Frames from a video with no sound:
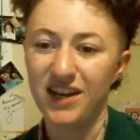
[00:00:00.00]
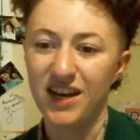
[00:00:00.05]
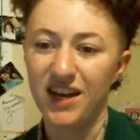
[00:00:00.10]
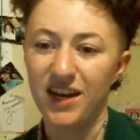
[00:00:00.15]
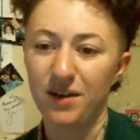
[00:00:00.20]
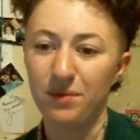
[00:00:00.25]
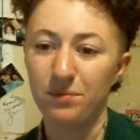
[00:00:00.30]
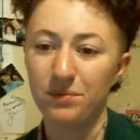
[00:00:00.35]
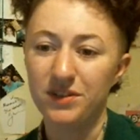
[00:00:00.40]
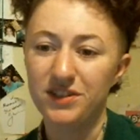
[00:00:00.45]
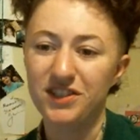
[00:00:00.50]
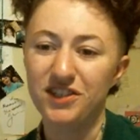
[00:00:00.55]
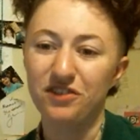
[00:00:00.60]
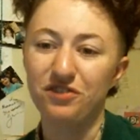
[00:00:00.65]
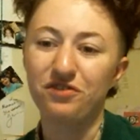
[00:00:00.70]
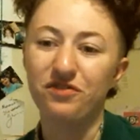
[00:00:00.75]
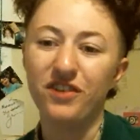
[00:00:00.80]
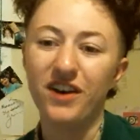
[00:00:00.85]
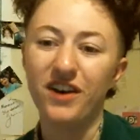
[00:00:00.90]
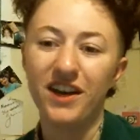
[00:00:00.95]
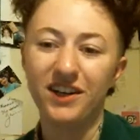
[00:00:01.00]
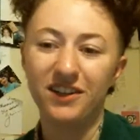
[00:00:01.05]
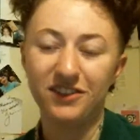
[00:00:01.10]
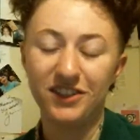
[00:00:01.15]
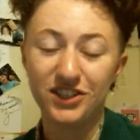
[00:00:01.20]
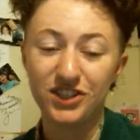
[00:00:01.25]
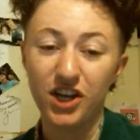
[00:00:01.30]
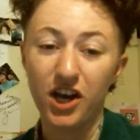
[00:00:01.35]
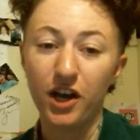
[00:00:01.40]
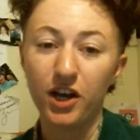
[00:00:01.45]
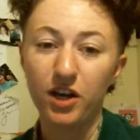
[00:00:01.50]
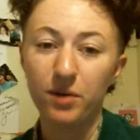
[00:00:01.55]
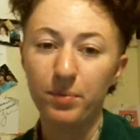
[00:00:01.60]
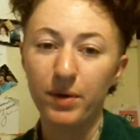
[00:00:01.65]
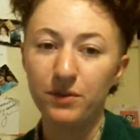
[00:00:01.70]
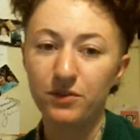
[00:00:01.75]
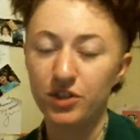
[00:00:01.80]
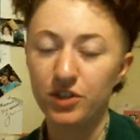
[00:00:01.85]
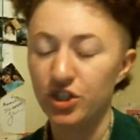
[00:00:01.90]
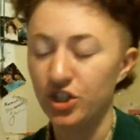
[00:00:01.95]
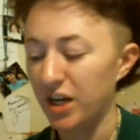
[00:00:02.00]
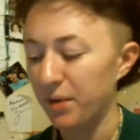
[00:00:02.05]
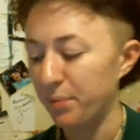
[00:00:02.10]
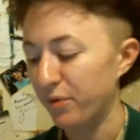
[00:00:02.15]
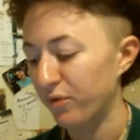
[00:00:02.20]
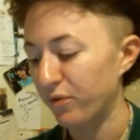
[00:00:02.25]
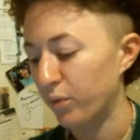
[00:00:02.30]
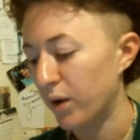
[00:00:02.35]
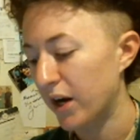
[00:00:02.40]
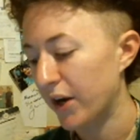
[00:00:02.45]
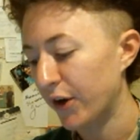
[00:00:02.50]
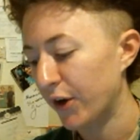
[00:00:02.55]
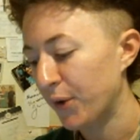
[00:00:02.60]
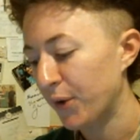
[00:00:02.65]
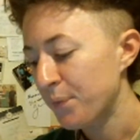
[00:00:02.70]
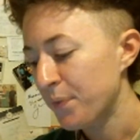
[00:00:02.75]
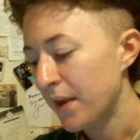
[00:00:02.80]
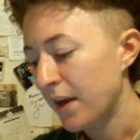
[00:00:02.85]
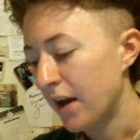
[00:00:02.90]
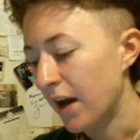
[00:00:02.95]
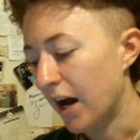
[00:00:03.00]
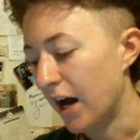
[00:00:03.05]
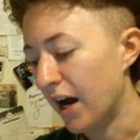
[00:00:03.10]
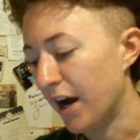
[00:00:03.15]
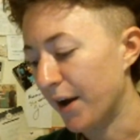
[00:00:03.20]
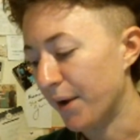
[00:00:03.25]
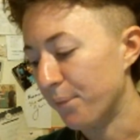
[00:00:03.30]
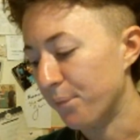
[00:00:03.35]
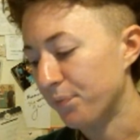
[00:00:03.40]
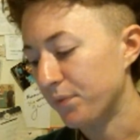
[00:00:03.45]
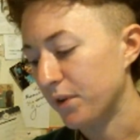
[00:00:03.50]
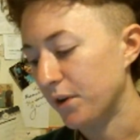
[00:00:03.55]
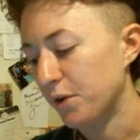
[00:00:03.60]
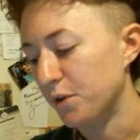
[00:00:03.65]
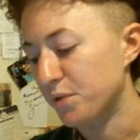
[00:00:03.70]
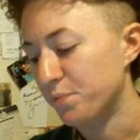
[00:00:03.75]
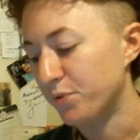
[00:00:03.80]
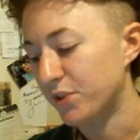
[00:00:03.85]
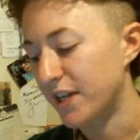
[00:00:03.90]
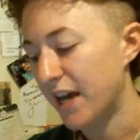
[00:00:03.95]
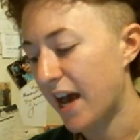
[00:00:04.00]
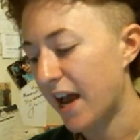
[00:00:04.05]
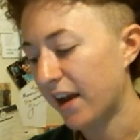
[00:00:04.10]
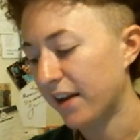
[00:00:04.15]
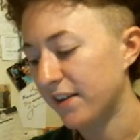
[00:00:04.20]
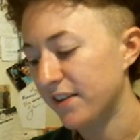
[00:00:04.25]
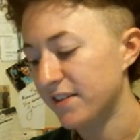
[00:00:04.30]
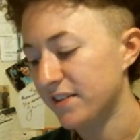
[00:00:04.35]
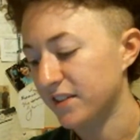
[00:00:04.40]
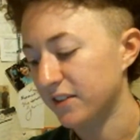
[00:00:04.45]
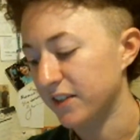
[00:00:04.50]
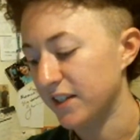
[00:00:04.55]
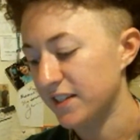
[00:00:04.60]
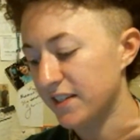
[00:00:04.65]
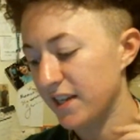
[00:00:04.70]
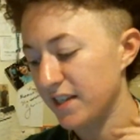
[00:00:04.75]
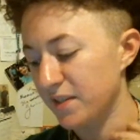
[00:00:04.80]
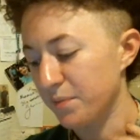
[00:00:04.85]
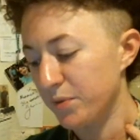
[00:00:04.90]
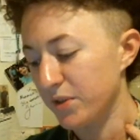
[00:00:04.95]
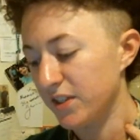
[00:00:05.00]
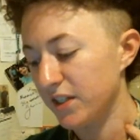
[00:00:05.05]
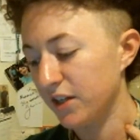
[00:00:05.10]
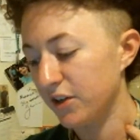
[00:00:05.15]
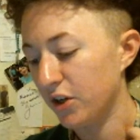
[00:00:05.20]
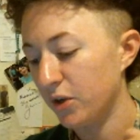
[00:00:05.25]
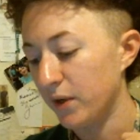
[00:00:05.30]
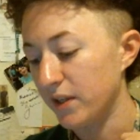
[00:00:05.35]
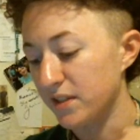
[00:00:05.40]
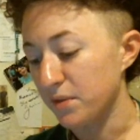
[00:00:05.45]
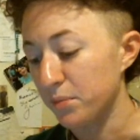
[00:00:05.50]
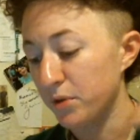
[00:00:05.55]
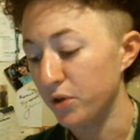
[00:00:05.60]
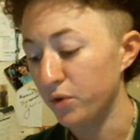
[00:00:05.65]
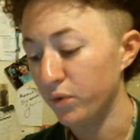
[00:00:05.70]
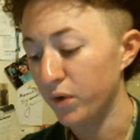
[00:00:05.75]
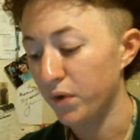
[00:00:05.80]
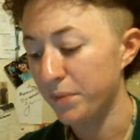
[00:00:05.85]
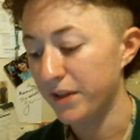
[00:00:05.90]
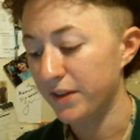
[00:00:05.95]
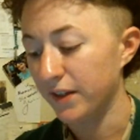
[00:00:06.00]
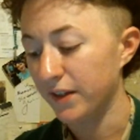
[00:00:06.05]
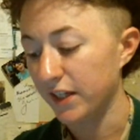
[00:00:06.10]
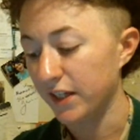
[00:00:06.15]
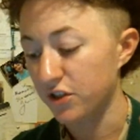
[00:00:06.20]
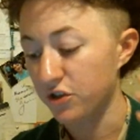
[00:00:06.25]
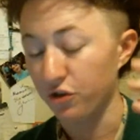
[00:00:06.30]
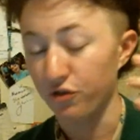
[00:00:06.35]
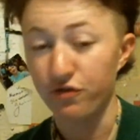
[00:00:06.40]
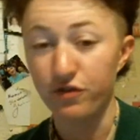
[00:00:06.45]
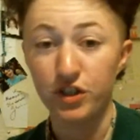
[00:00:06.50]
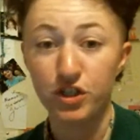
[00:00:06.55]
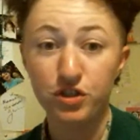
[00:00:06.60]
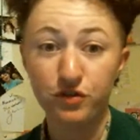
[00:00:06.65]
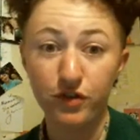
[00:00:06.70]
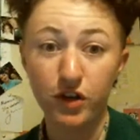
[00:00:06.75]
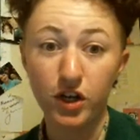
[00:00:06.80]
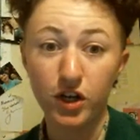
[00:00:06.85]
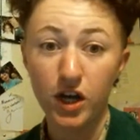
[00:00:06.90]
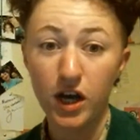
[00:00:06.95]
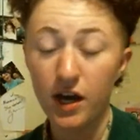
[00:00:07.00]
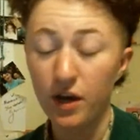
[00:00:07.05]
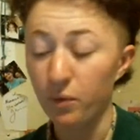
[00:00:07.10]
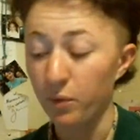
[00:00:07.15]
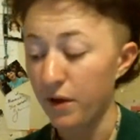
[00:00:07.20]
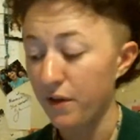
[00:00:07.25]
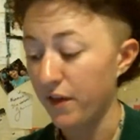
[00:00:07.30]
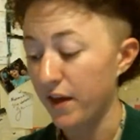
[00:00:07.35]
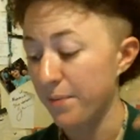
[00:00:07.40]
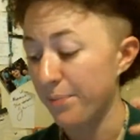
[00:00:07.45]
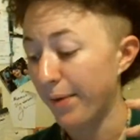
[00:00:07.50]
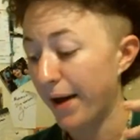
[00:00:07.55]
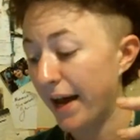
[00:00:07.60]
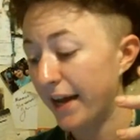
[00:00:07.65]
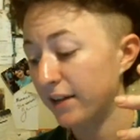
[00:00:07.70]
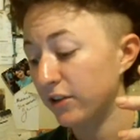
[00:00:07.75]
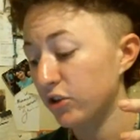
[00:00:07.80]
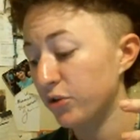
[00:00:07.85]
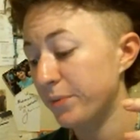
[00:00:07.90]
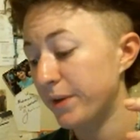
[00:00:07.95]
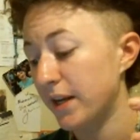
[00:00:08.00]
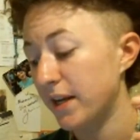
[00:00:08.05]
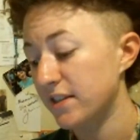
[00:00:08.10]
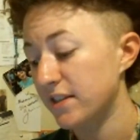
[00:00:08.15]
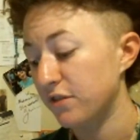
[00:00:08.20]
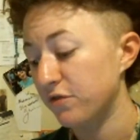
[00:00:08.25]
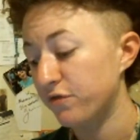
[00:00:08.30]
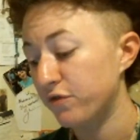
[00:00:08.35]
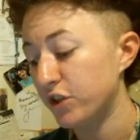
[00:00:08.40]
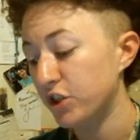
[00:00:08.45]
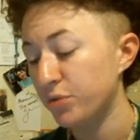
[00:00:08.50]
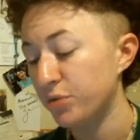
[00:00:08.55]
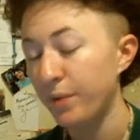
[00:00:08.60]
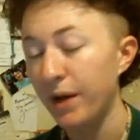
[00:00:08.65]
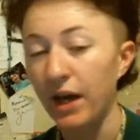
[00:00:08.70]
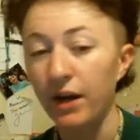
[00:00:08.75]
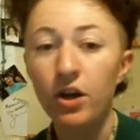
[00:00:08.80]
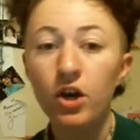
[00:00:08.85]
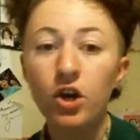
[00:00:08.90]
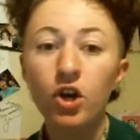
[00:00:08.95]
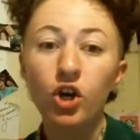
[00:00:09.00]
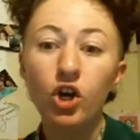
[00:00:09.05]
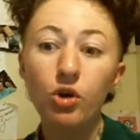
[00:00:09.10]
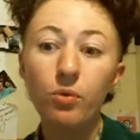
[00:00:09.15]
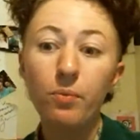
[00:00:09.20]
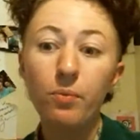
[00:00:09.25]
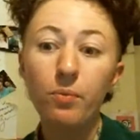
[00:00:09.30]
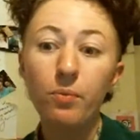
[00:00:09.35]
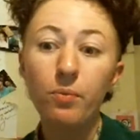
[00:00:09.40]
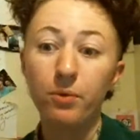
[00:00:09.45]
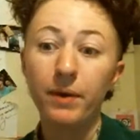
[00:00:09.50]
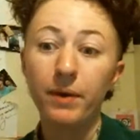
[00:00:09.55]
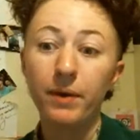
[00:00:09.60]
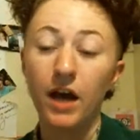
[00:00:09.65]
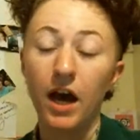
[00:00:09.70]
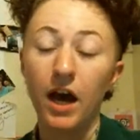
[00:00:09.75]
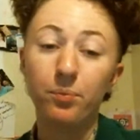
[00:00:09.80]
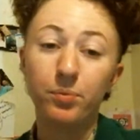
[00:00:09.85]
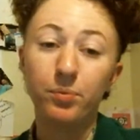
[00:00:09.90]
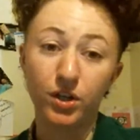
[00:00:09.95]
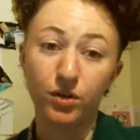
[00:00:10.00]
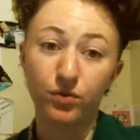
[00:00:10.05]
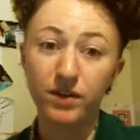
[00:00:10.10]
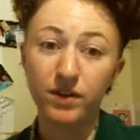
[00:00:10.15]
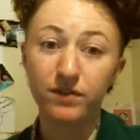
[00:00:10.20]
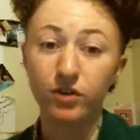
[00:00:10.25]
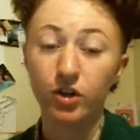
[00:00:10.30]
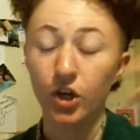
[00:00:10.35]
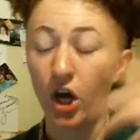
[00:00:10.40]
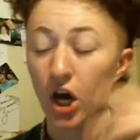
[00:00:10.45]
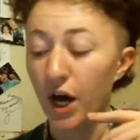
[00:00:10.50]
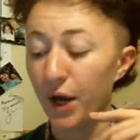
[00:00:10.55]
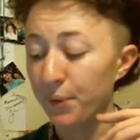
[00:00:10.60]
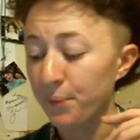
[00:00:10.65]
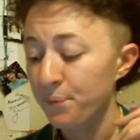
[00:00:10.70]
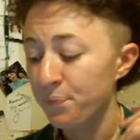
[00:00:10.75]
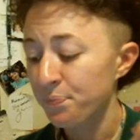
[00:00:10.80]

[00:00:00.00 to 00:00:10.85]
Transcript: time to finally talk about The Shape of Water, whose protagonist, Elisa Esposito, is a mute woman that gets her fish fuck on with a bioluminescent fish man who may or may not be a river god.